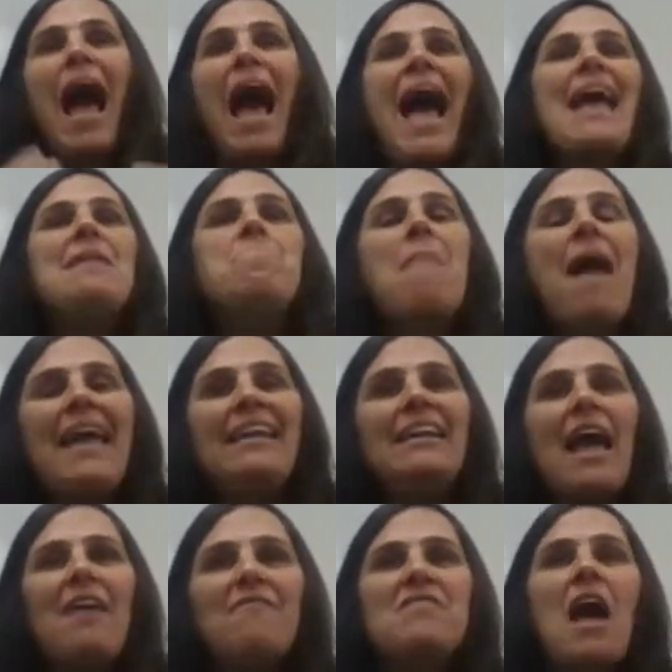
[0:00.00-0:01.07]
So
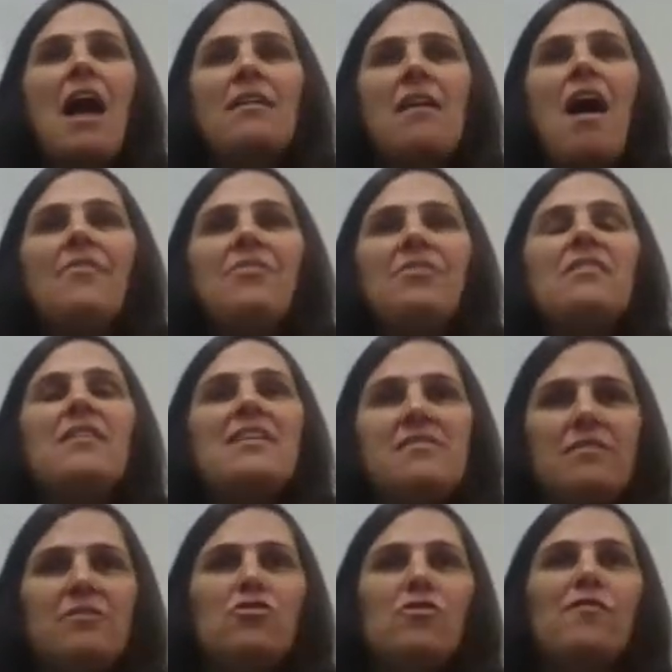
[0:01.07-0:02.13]
I might have not
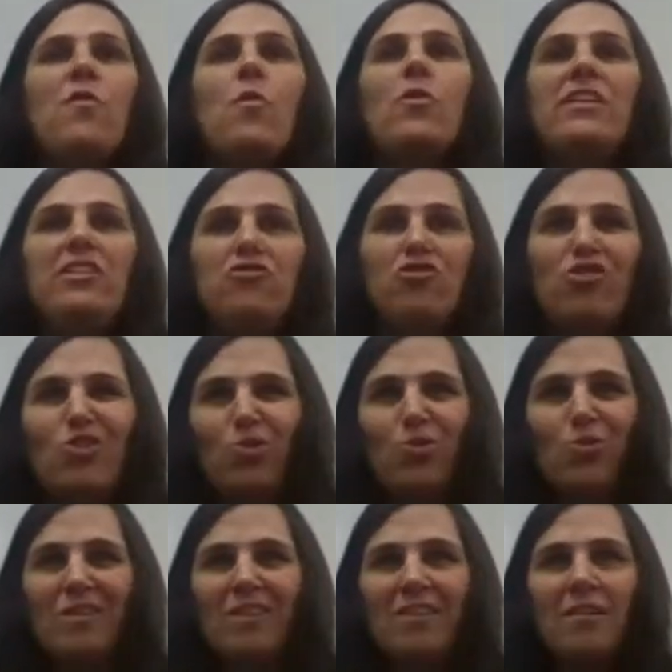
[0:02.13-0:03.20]
gotten the lesson till
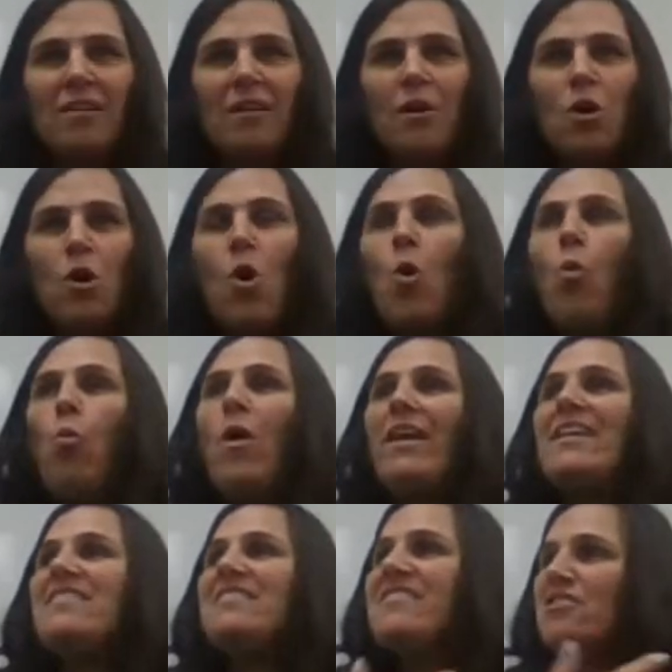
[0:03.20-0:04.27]
42.
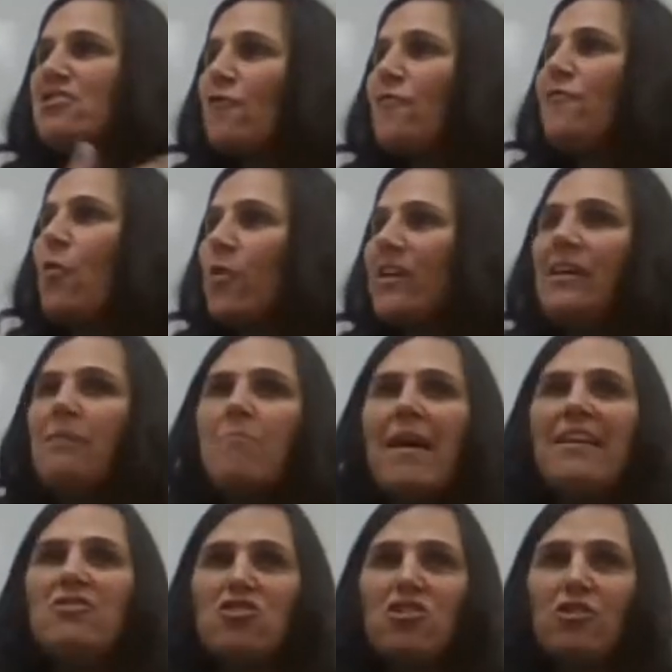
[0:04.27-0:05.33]
What is this
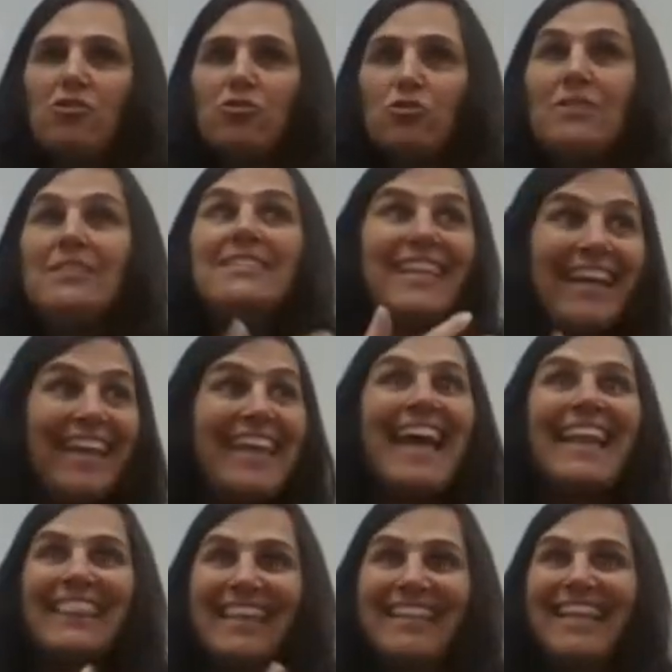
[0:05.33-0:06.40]
affording my
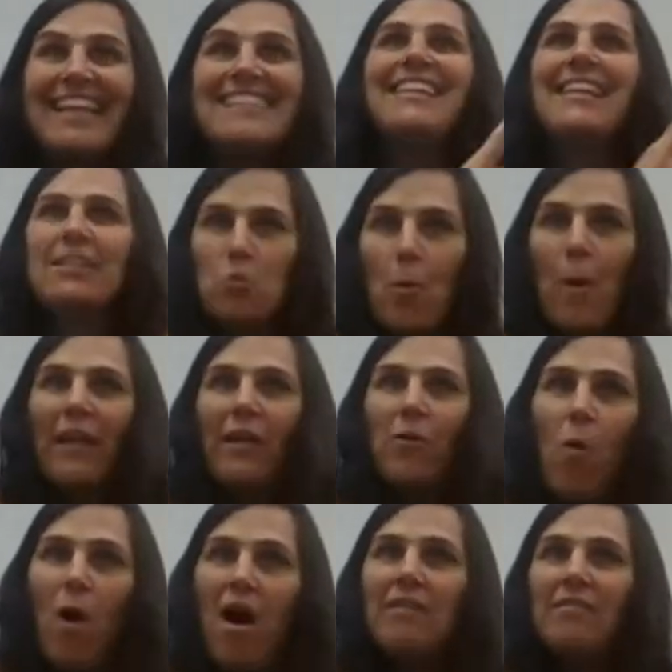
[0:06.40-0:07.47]
children to get the lesson
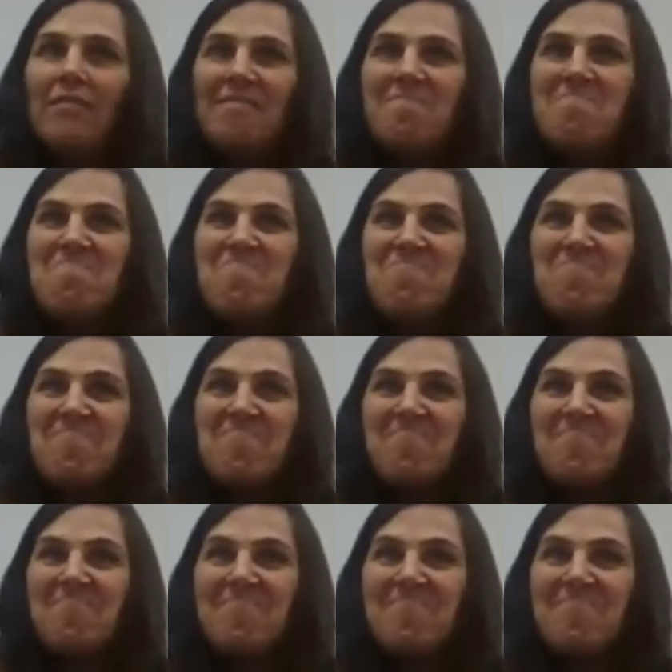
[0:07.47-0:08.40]
at 21?